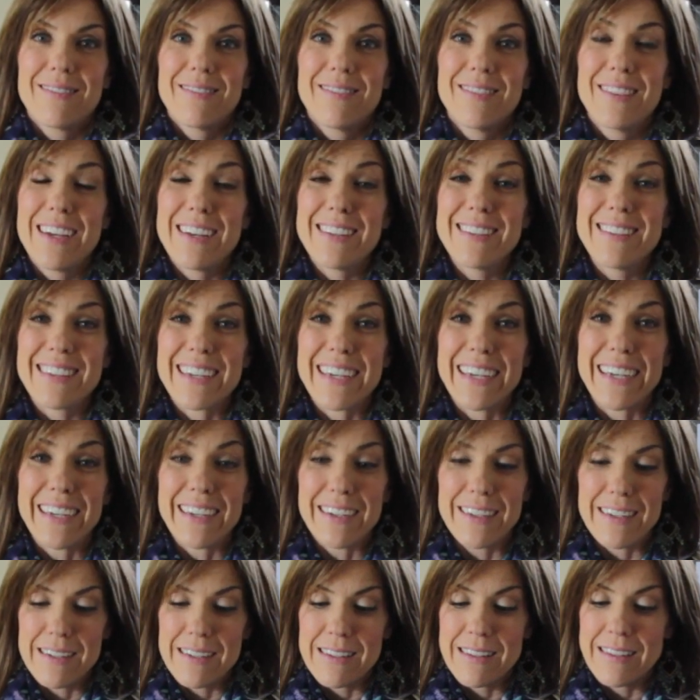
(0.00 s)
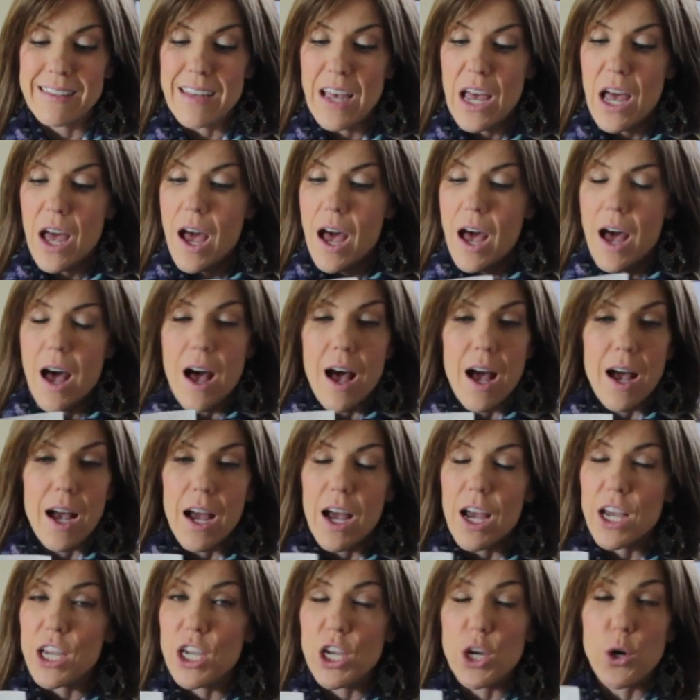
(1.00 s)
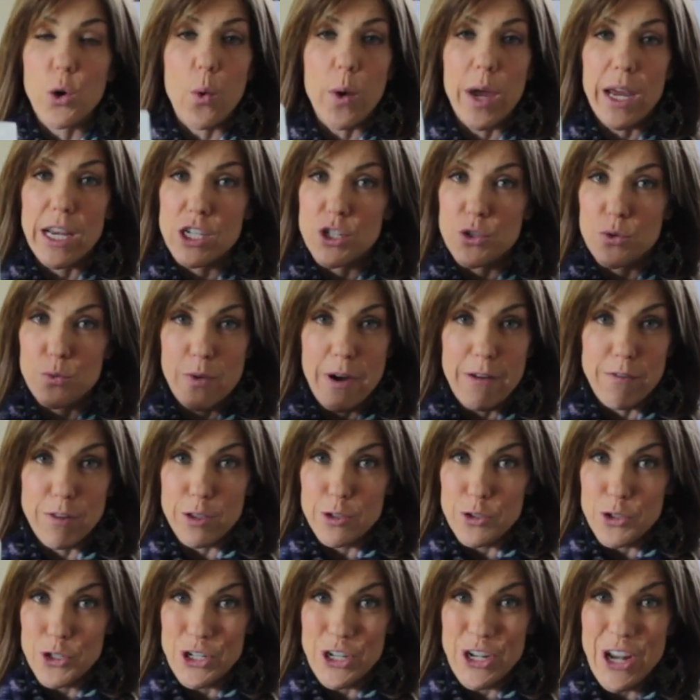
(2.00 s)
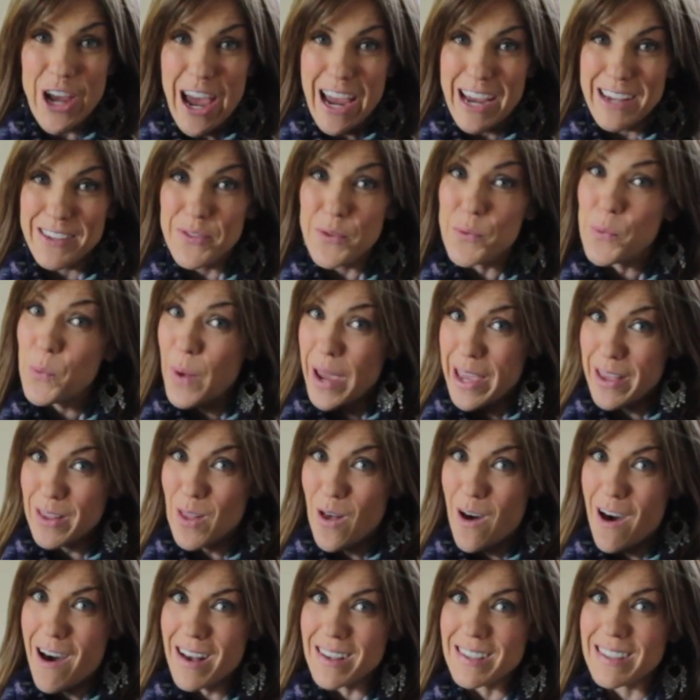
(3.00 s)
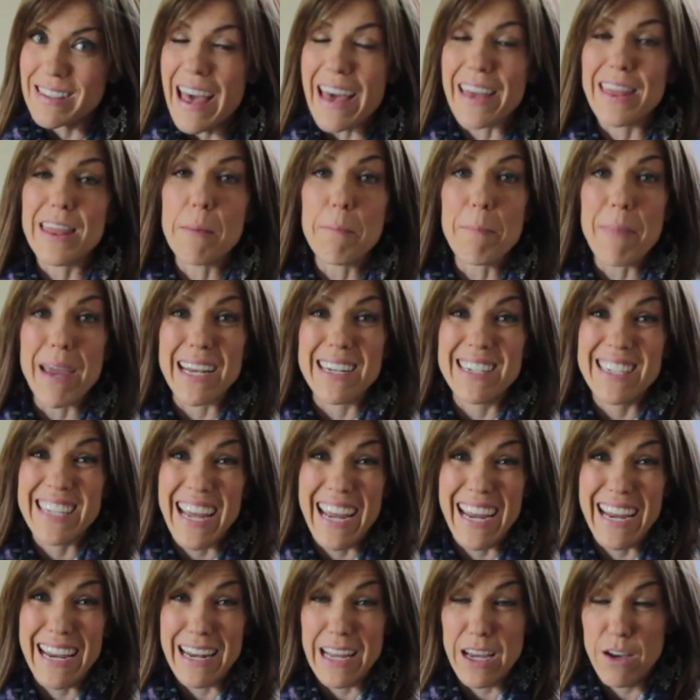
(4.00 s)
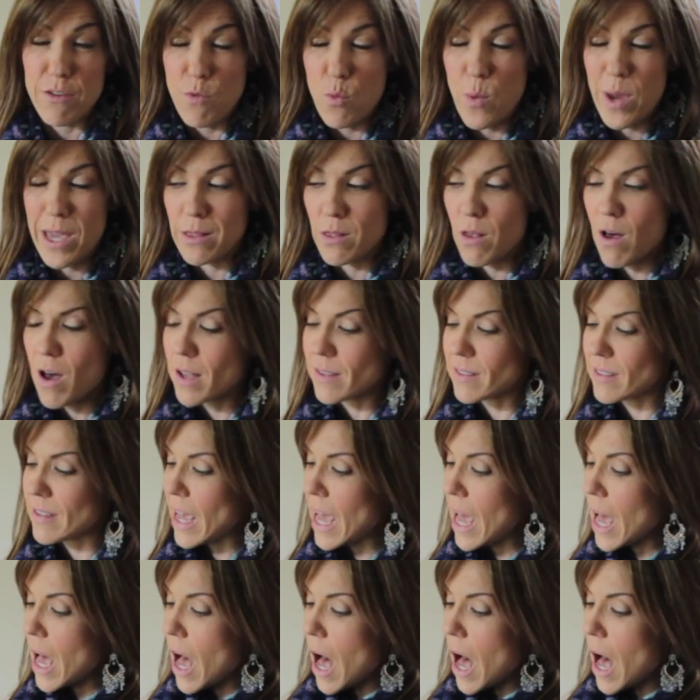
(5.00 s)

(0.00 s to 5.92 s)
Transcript: This is going to revolutionize weight loss and the maintaining of weight loss.